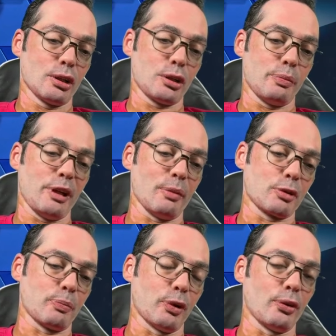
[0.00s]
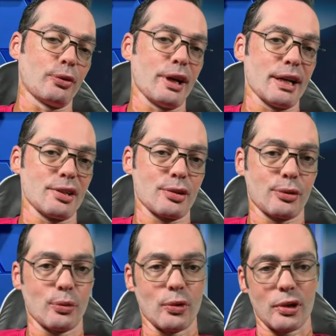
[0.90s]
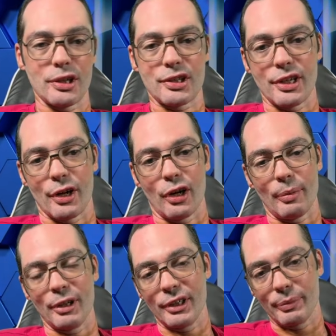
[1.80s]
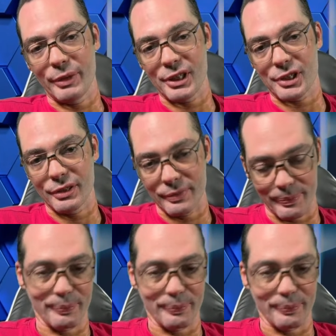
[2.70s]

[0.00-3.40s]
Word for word: to be able to progress towards the Arbiter mission